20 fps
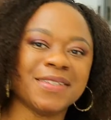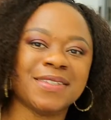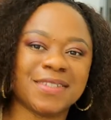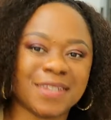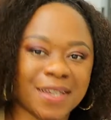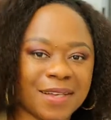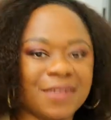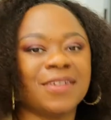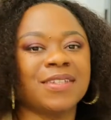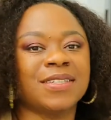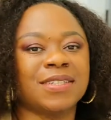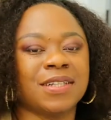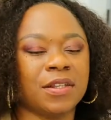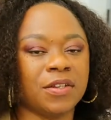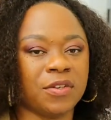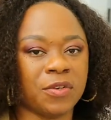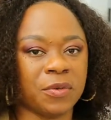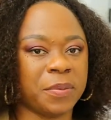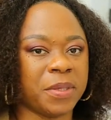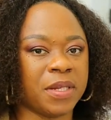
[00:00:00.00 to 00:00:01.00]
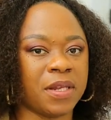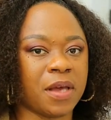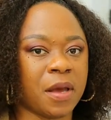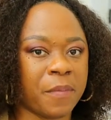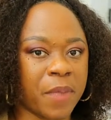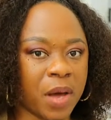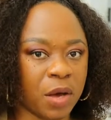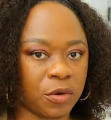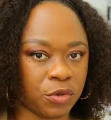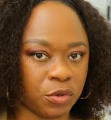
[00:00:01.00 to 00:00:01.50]
tell us a little bit
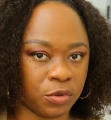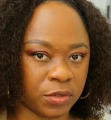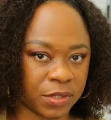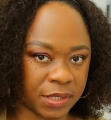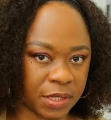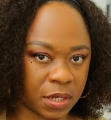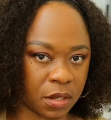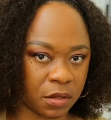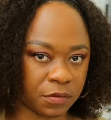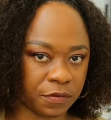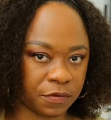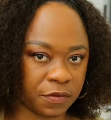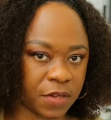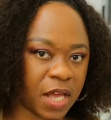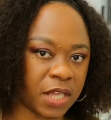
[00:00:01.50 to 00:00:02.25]
about yourself.